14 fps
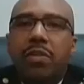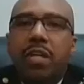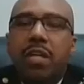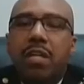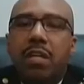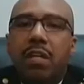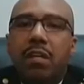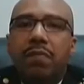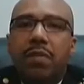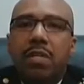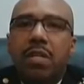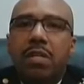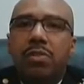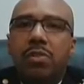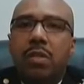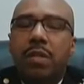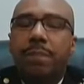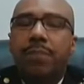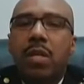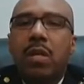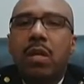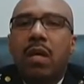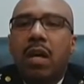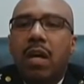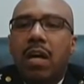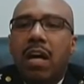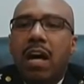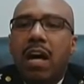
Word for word: the day of the incident uh,